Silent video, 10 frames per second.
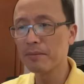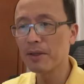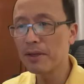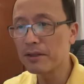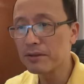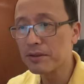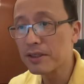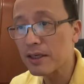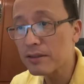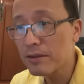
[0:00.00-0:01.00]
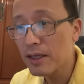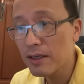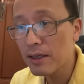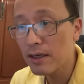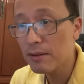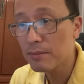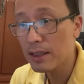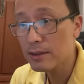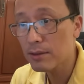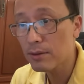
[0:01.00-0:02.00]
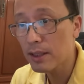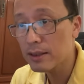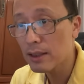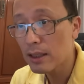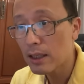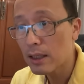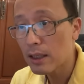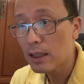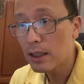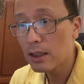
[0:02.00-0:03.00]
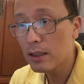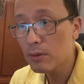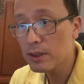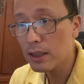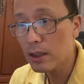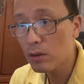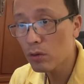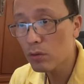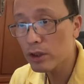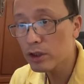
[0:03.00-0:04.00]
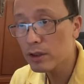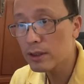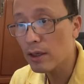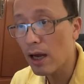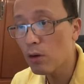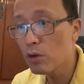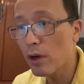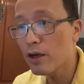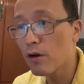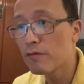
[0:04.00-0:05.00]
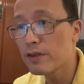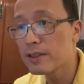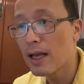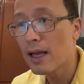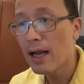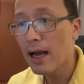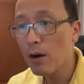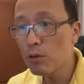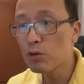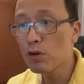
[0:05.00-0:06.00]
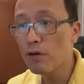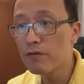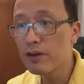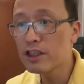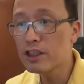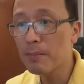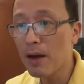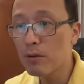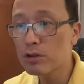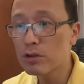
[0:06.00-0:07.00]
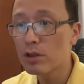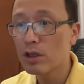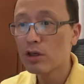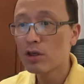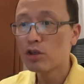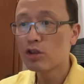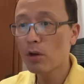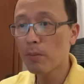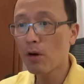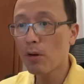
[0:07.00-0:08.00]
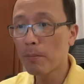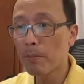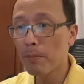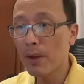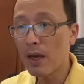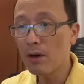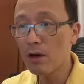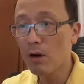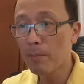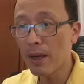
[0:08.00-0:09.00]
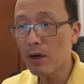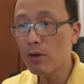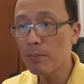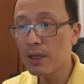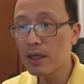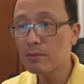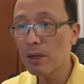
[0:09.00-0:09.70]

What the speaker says: Maybe I shouldn't judge. Okay, let's go next. There was a good question just now. How to convince spouse stop comparing with peers?